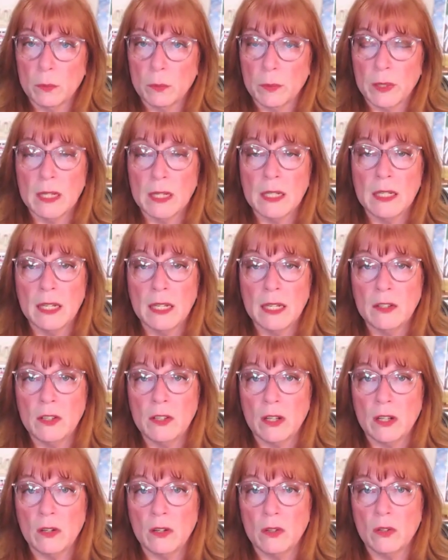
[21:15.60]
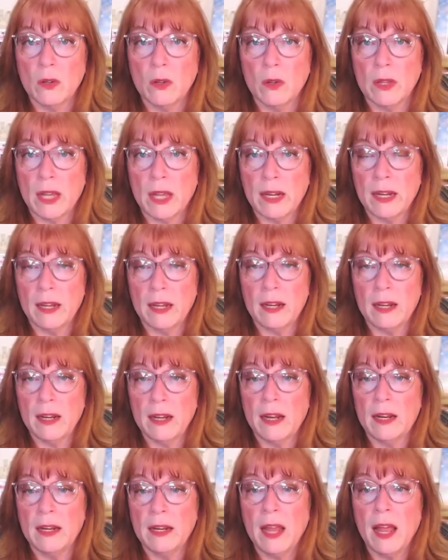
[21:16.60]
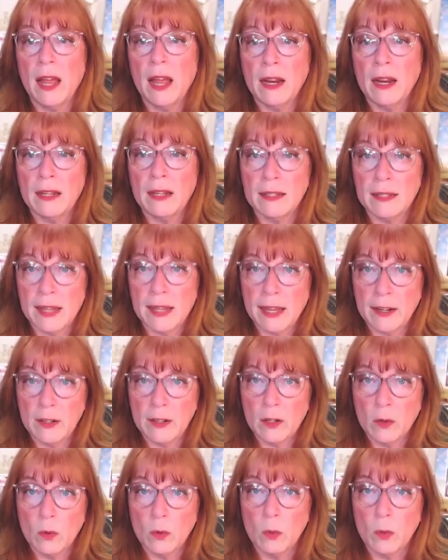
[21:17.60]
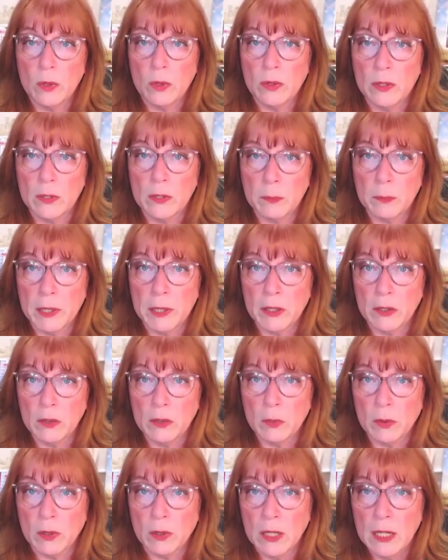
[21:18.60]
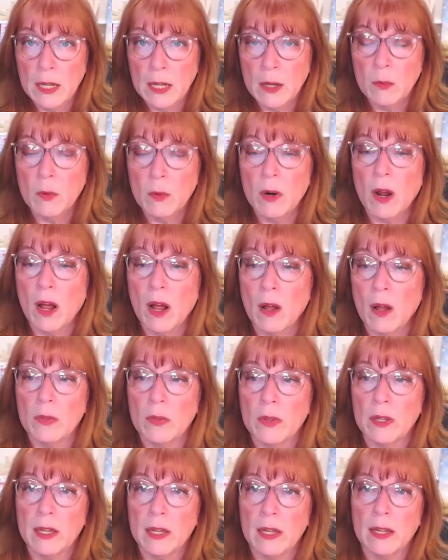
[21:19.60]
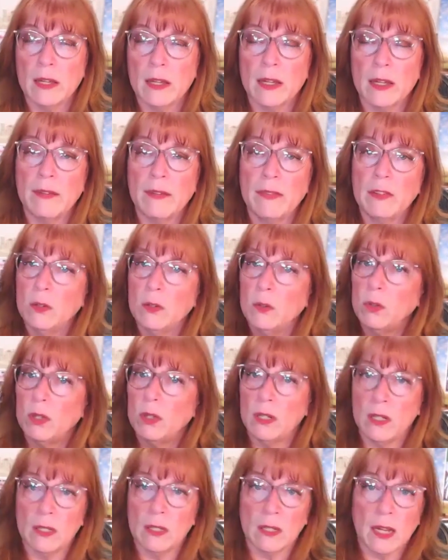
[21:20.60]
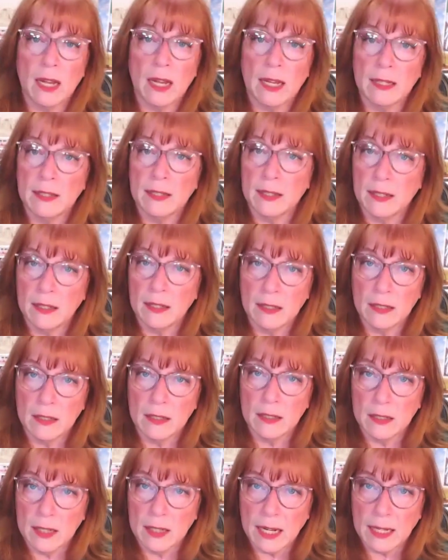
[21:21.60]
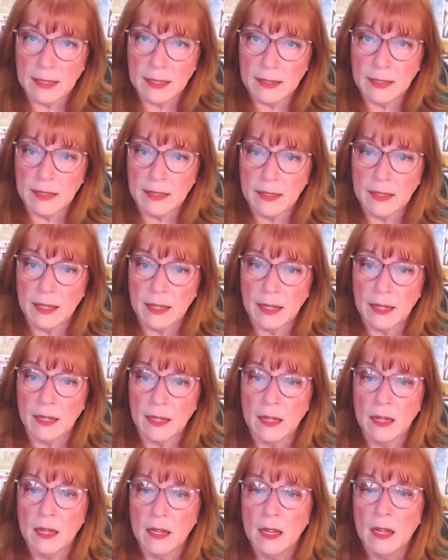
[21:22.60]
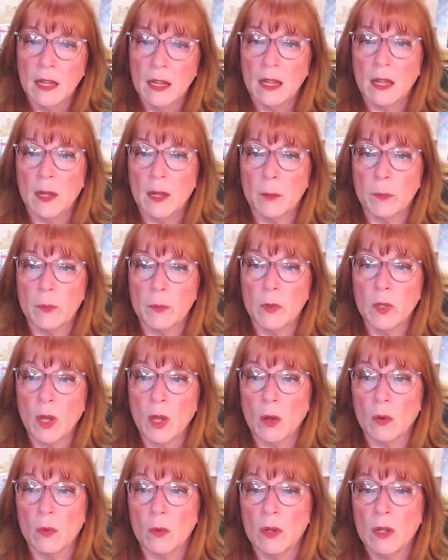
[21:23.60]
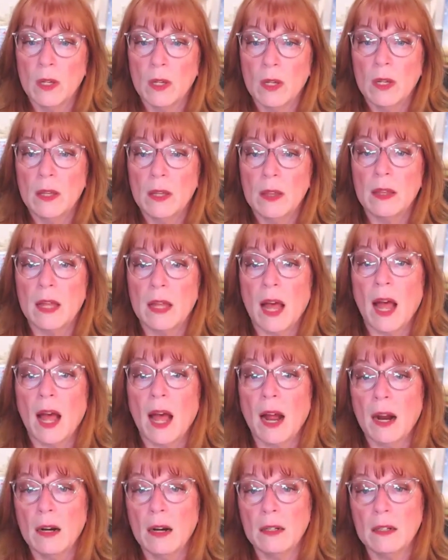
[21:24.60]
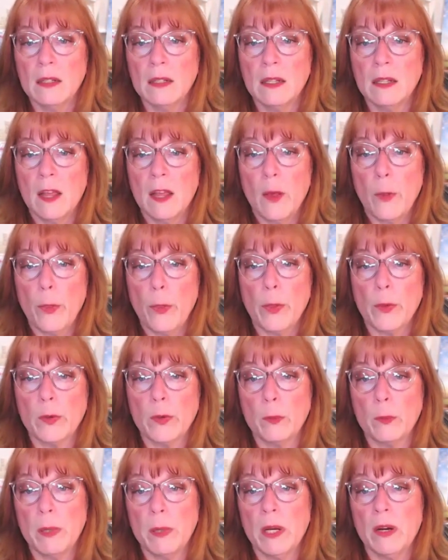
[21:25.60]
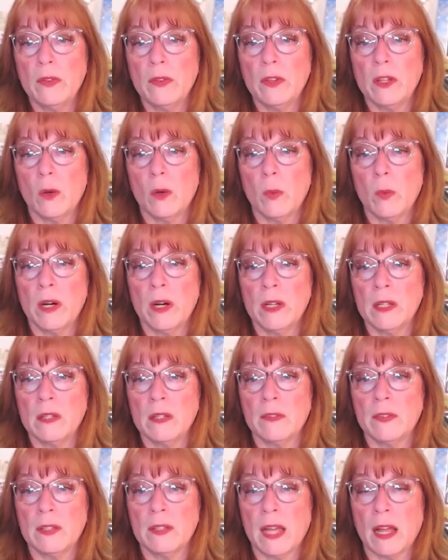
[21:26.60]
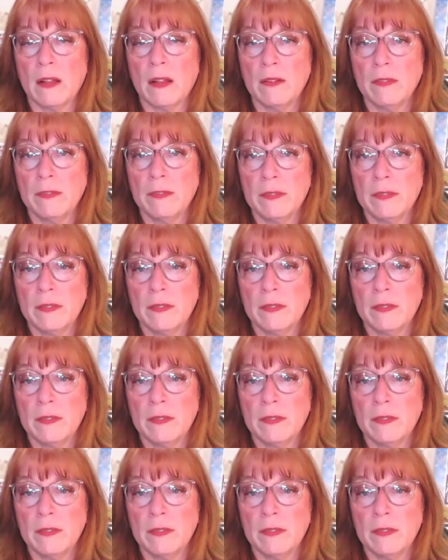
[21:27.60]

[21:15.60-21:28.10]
condition so that it can ascend with the spiritual. We're all, the evolution is a constant thing. So the heart, the spirit, the awareness of self,